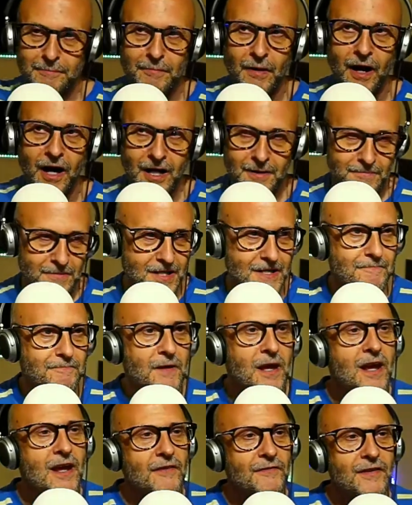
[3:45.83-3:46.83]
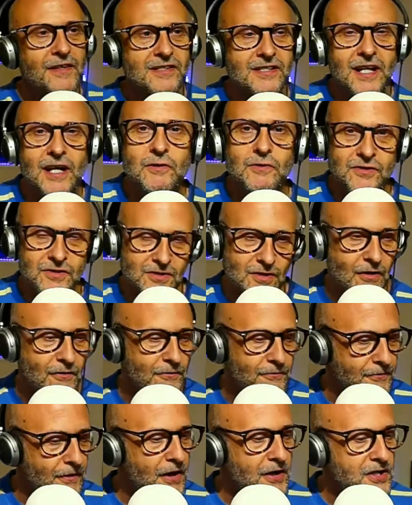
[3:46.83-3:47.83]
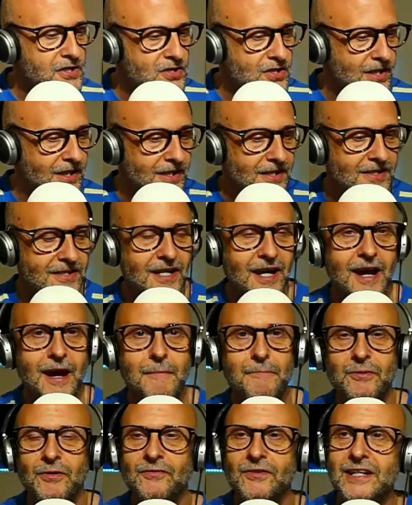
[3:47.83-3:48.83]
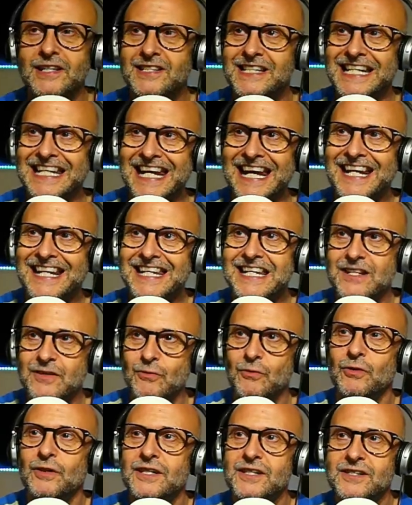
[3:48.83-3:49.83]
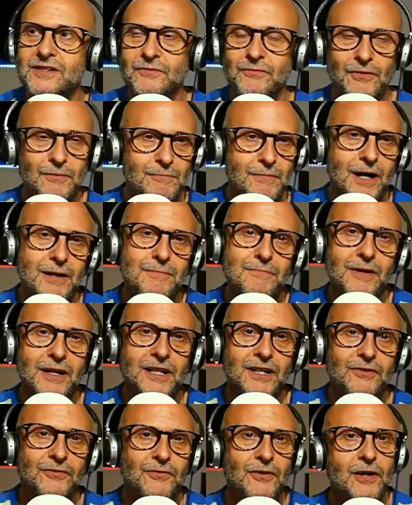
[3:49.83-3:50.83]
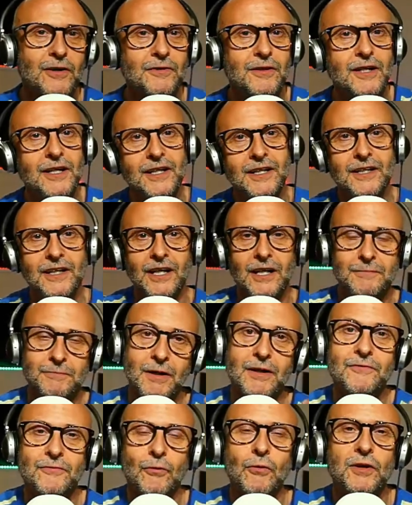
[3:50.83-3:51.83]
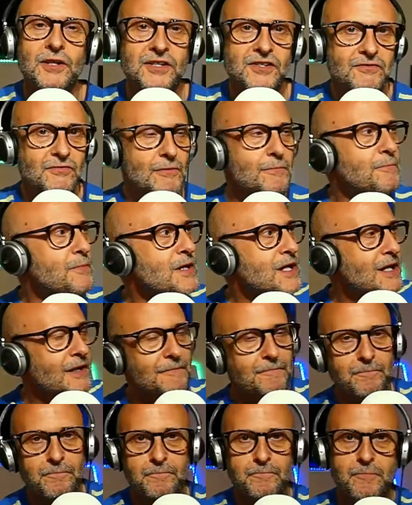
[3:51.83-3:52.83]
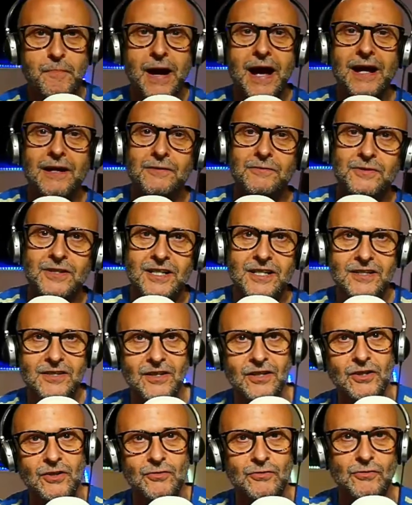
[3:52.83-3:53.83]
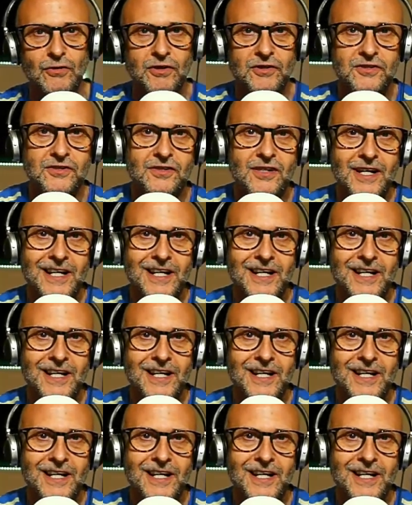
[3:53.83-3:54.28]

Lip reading: behind me, there's no soft furnishings preventing any noise from my microphone and my voice from being banded across